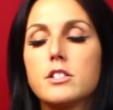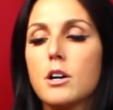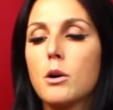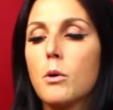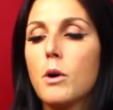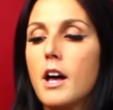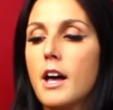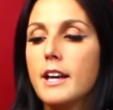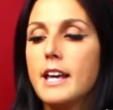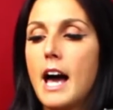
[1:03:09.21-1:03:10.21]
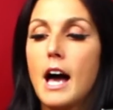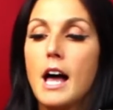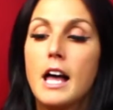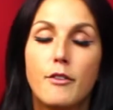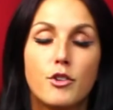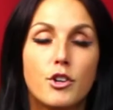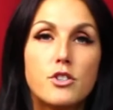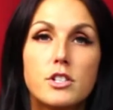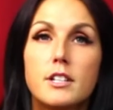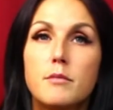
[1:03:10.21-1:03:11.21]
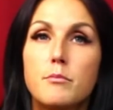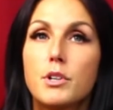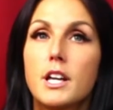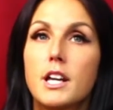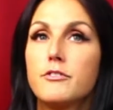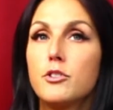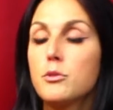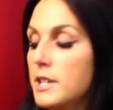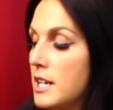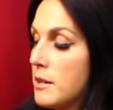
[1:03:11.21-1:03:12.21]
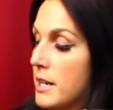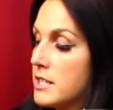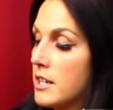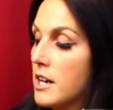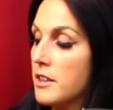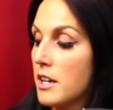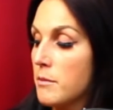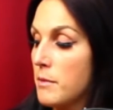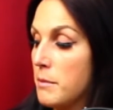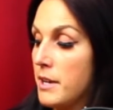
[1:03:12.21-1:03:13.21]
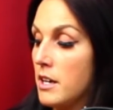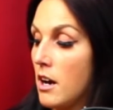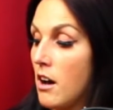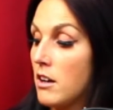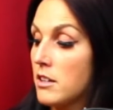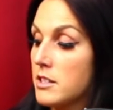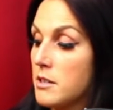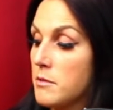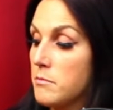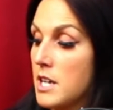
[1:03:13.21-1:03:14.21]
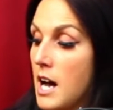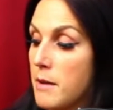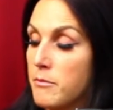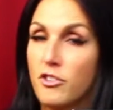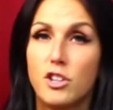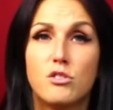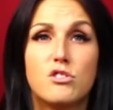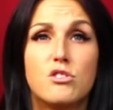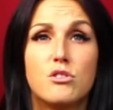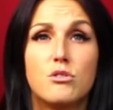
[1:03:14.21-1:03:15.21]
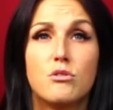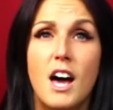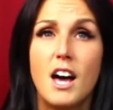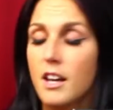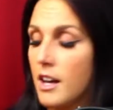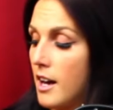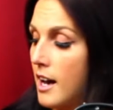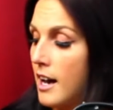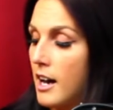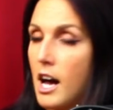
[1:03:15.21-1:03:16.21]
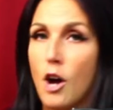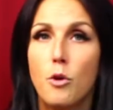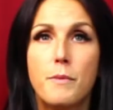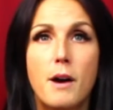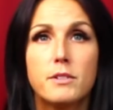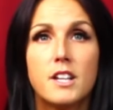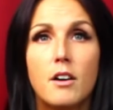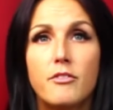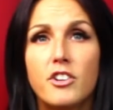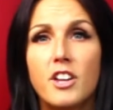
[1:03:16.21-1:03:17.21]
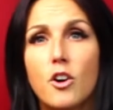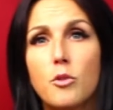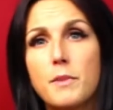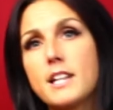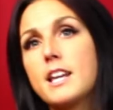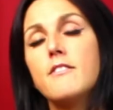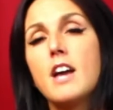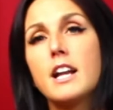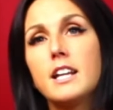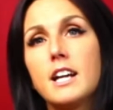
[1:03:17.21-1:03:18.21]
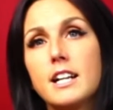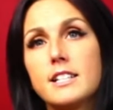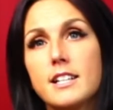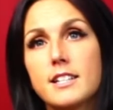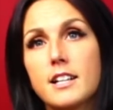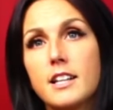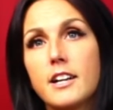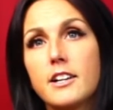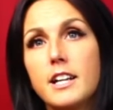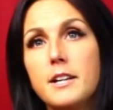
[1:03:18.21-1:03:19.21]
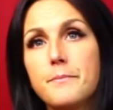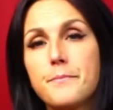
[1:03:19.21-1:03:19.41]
So yeah, if you're interested in booking in a full reading, my dear, I think it might be awesome time for you to do that. I hope that was helpful. I hope that gave you any kind of sense of clarity.